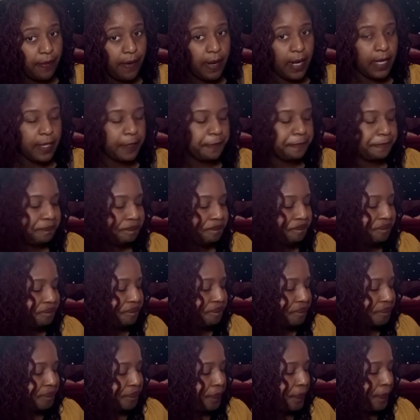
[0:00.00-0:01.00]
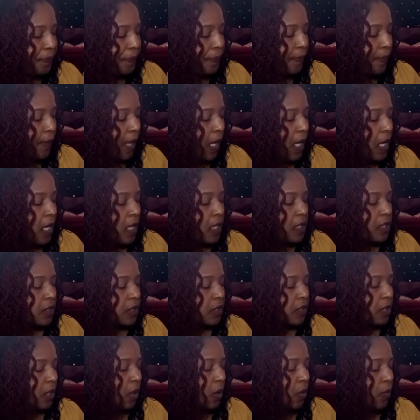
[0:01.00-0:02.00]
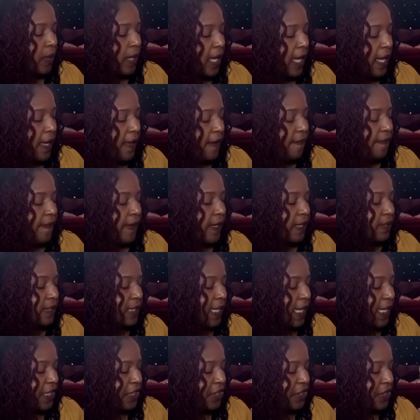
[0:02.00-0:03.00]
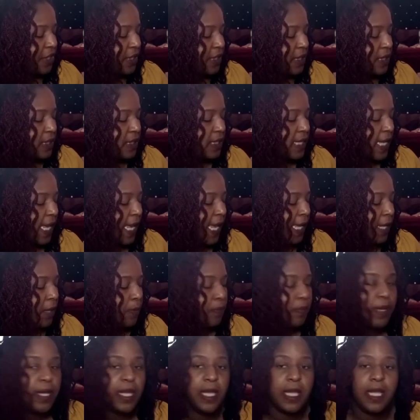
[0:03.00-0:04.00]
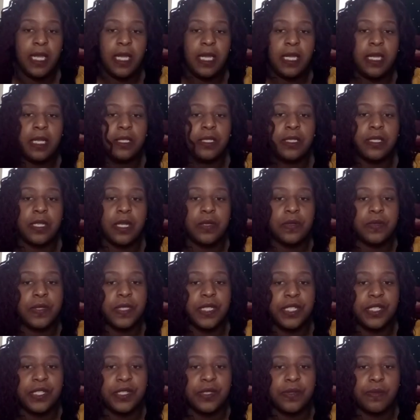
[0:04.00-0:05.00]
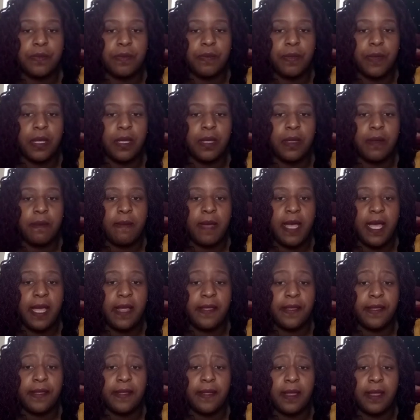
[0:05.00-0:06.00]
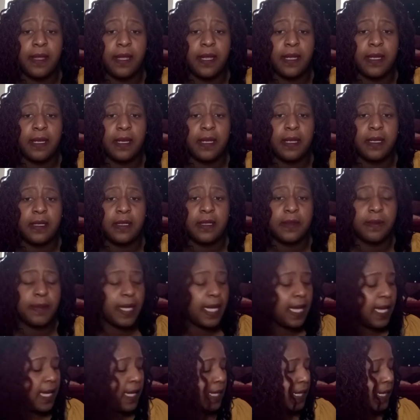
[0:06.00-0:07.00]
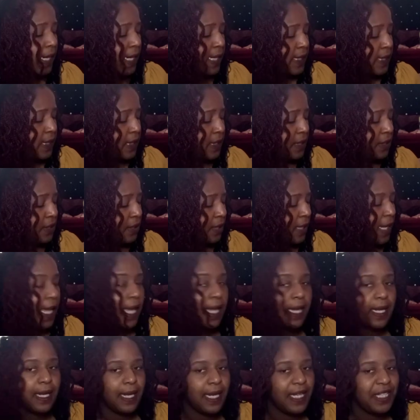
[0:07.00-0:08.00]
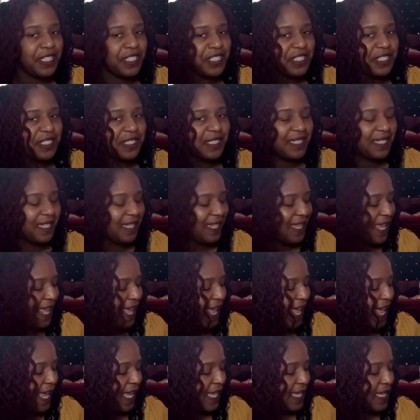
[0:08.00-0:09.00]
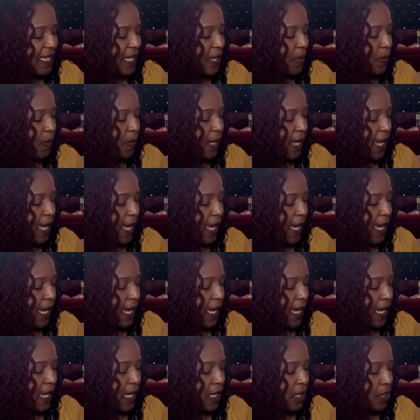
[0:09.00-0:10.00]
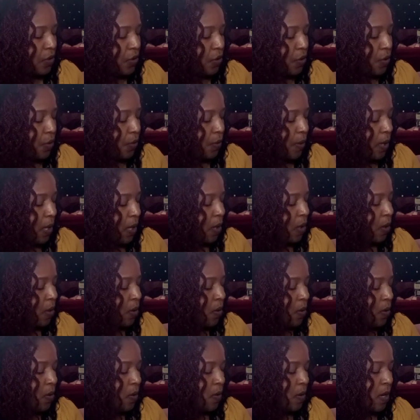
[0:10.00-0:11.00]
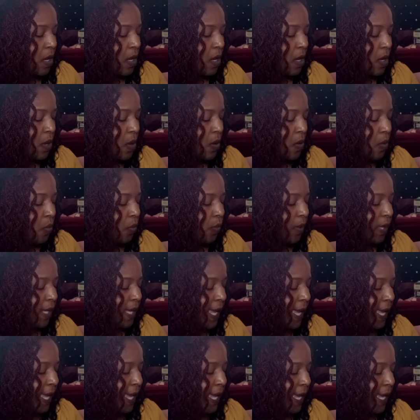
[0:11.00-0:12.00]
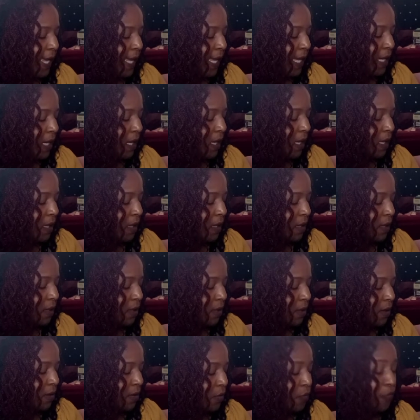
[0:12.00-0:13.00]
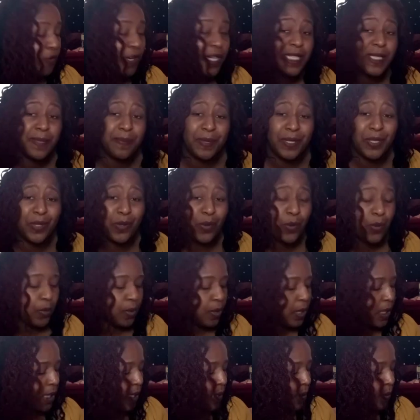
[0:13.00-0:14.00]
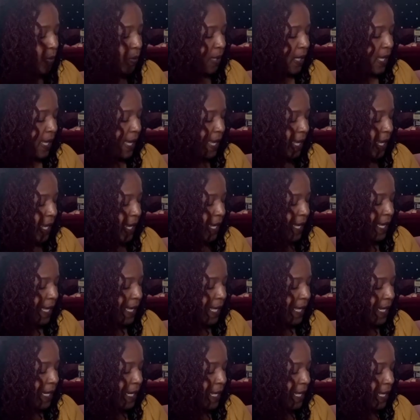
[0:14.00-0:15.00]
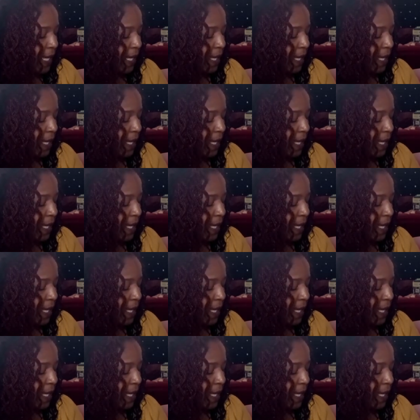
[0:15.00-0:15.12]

right? So we had foundations, AP, dosage, math, and calculations. Then we had neuro, we had respiratory, we had